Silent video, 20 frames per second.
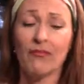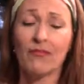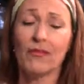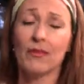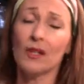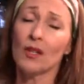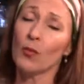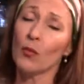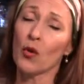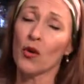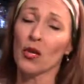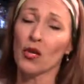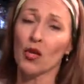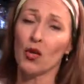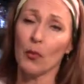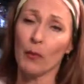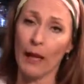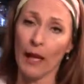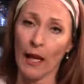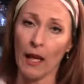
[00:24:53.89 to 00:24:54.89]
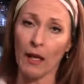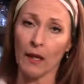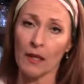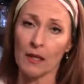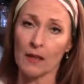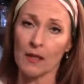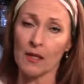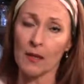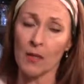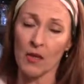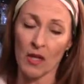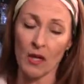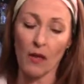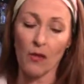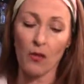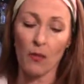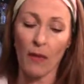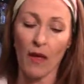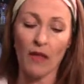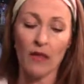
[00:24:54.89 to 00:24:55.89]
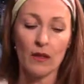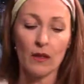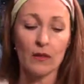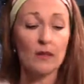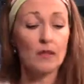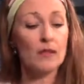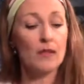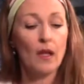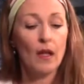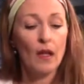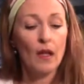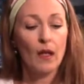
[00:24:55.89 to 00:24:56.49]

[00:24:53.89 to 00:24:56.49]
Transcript: a little more humane than some of the other methods.